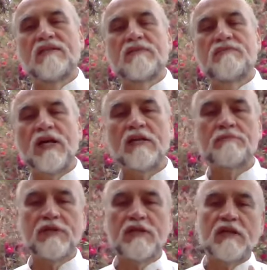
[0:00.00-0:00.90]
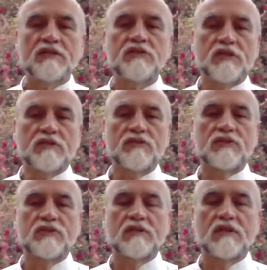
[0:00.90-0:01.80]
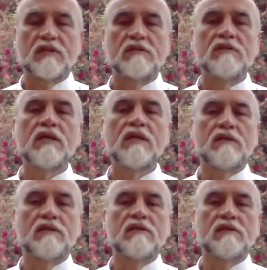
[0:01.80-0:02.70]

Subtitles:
Develop the conscience needed,